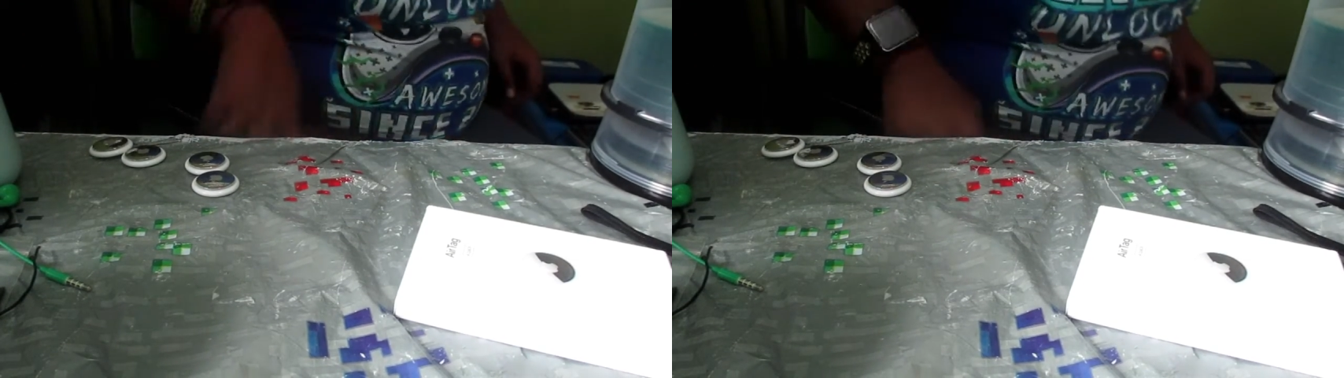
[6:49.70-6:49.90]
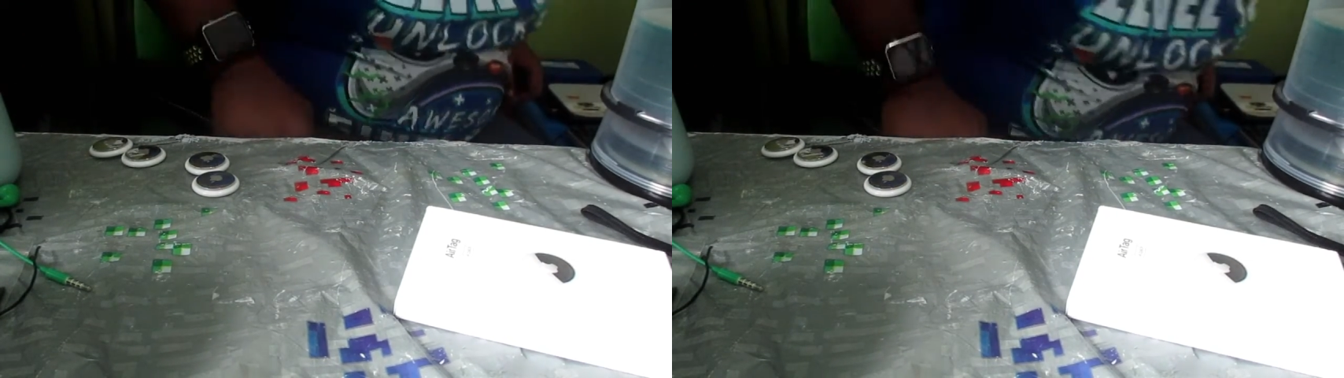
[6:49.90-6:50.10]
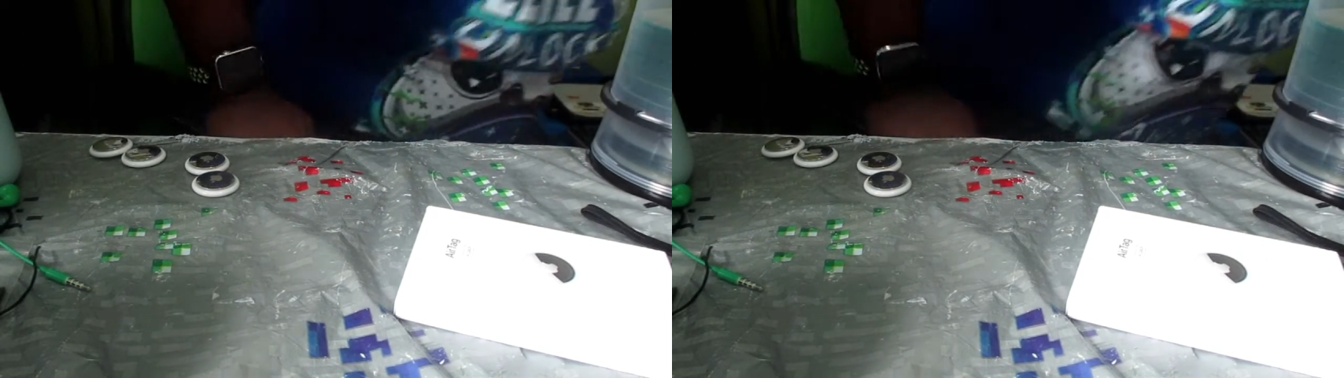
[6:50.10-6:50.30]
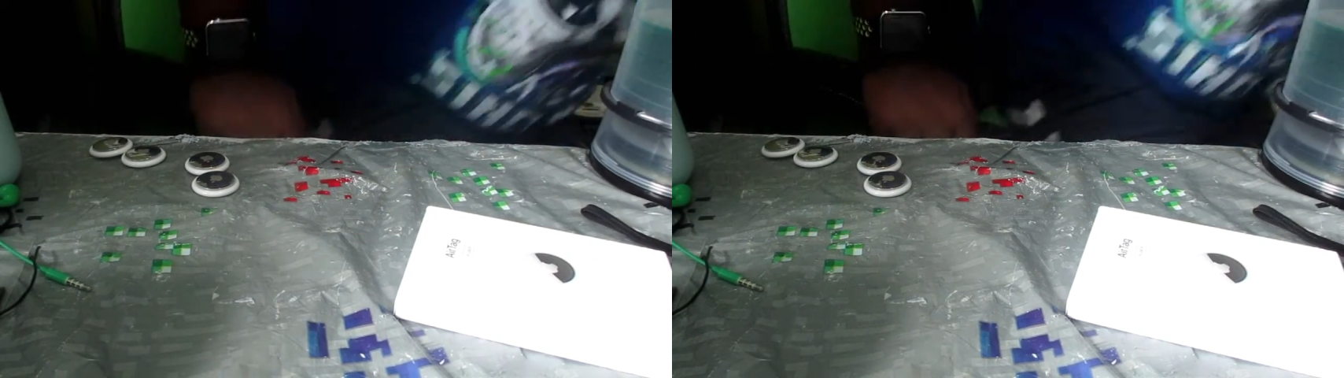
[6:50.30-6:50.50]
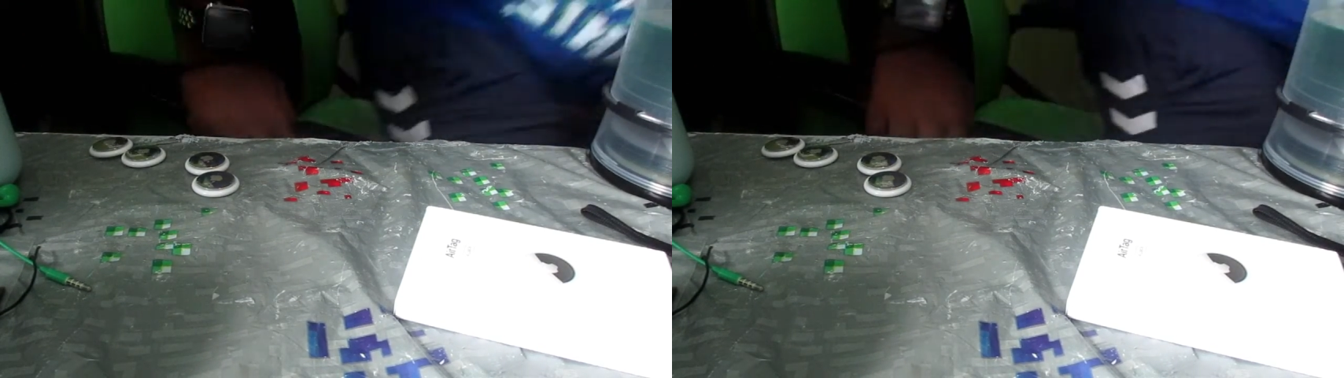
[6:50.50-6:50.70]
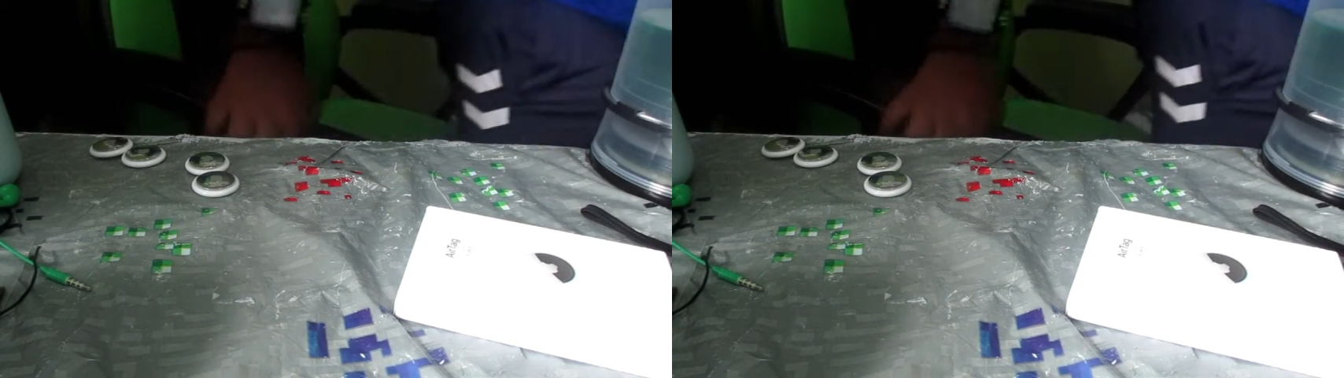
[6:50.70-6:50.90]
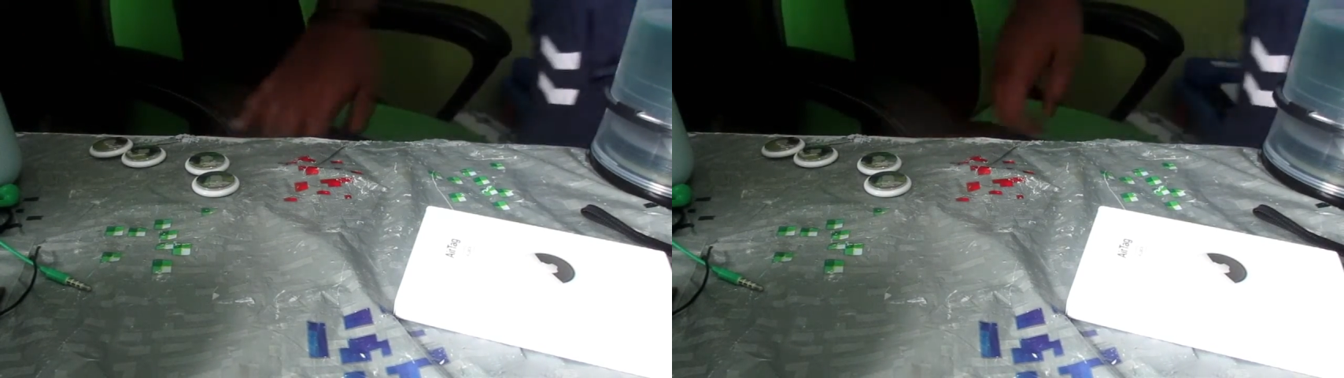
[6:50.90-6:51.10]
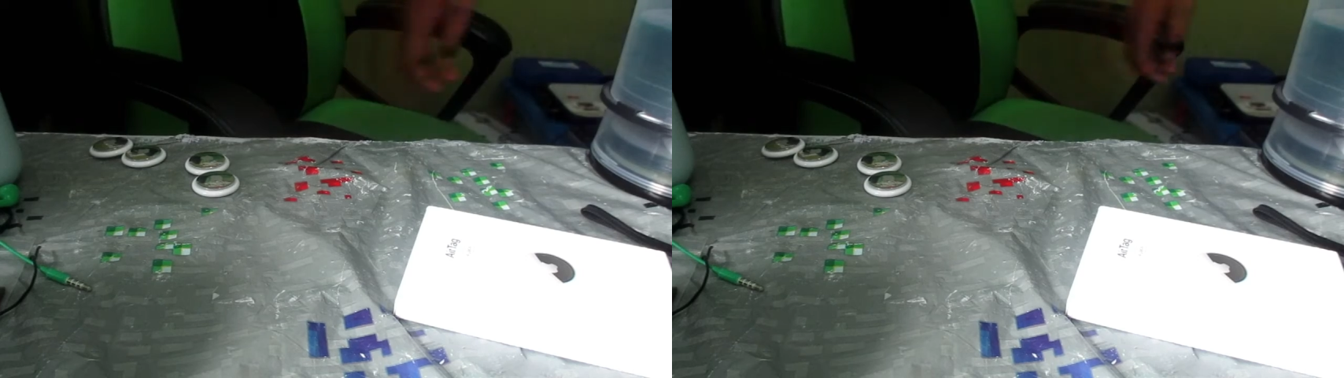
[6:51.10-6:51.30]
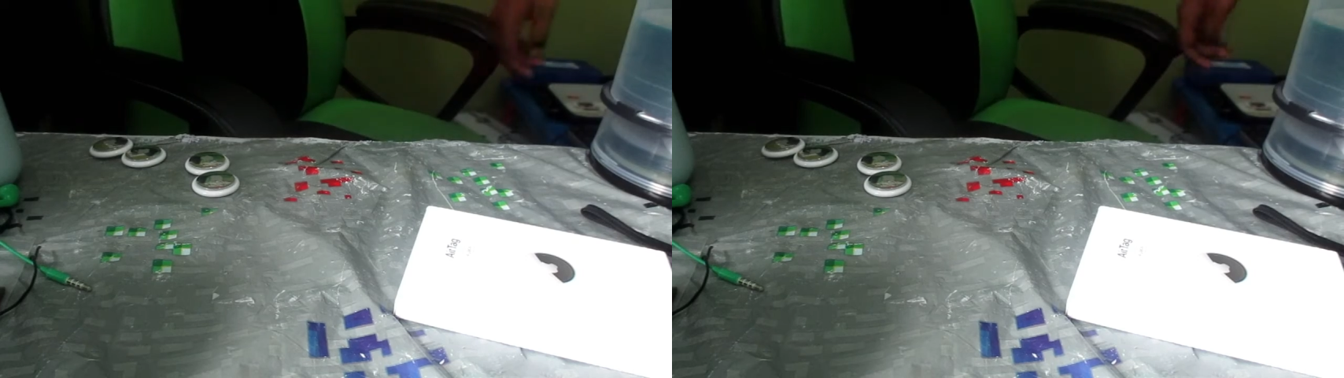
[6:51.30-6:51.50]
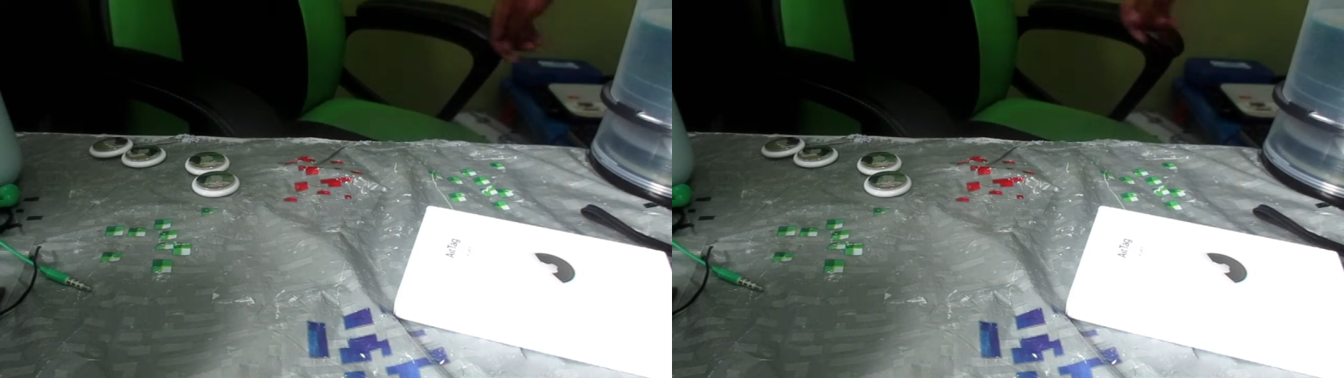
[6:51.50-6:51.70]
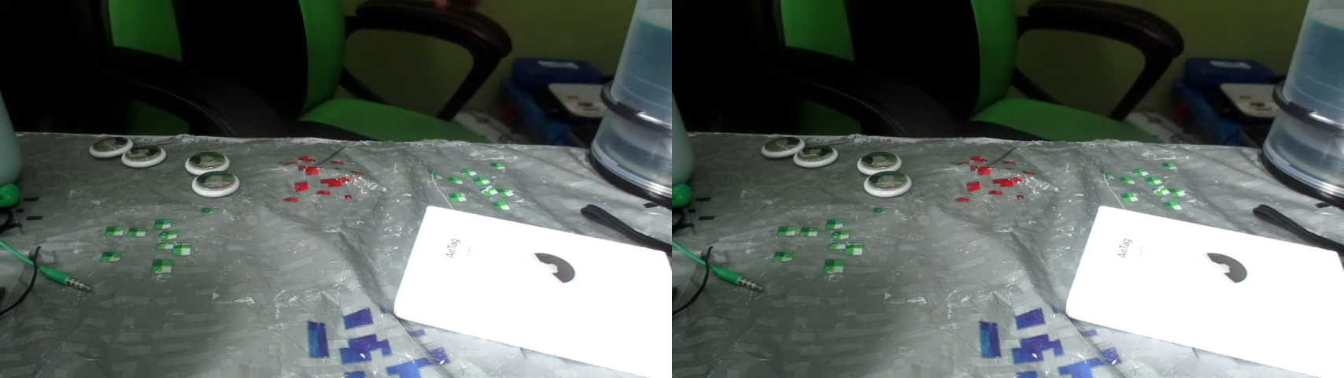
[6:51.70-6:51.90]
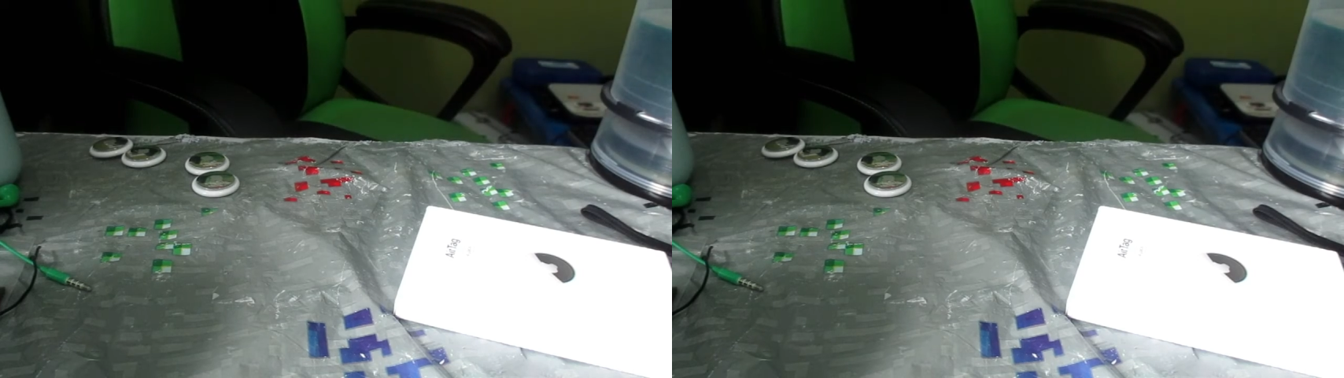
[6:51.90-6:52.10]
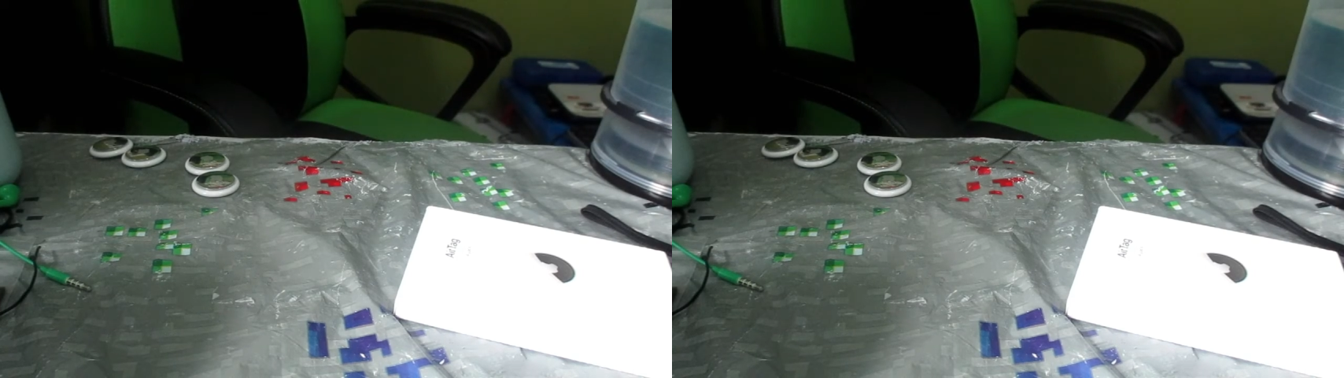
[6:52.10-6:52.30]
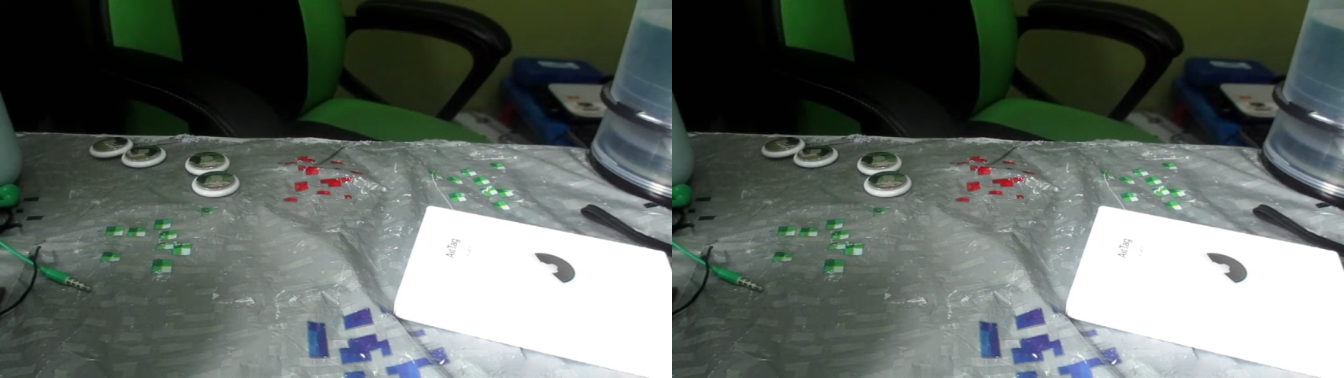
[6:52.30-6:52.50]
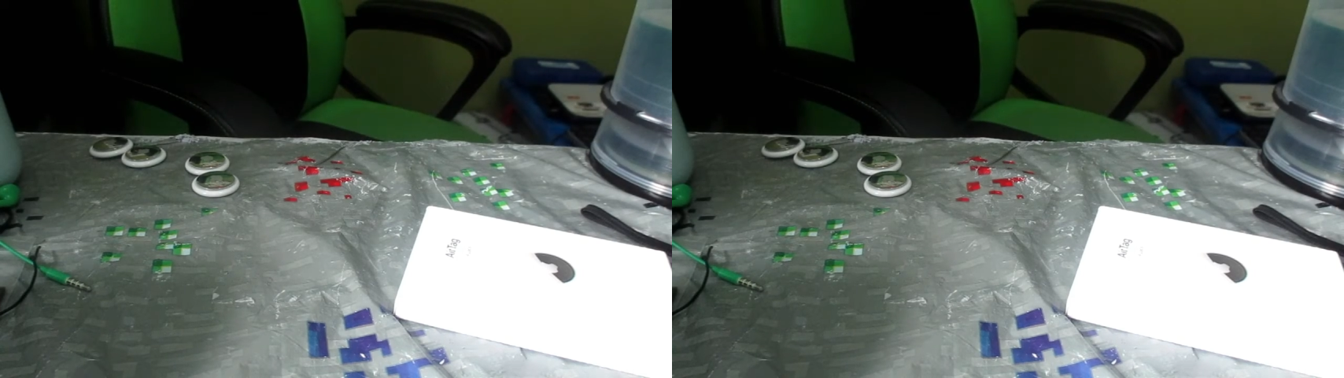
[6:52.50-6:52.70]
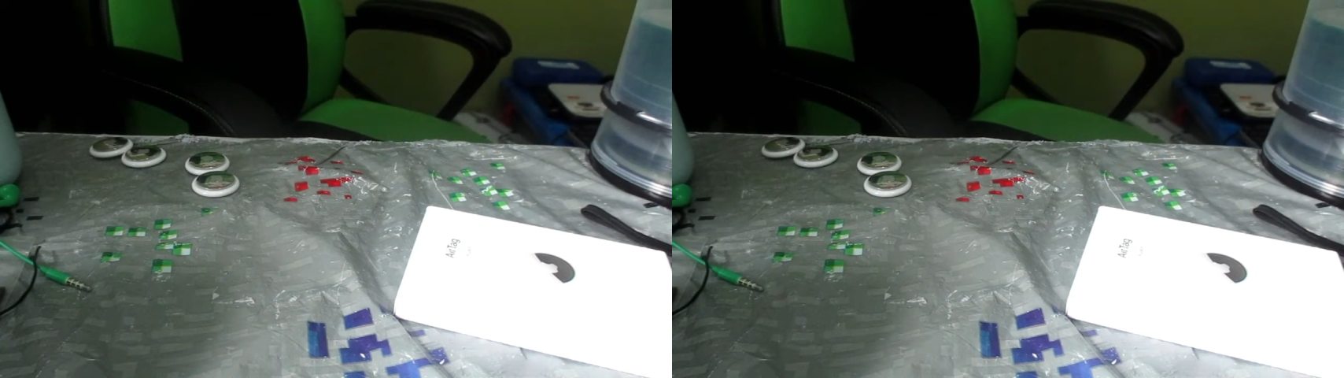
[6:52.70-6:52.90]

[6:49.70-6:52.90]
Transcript: (no speaker visible)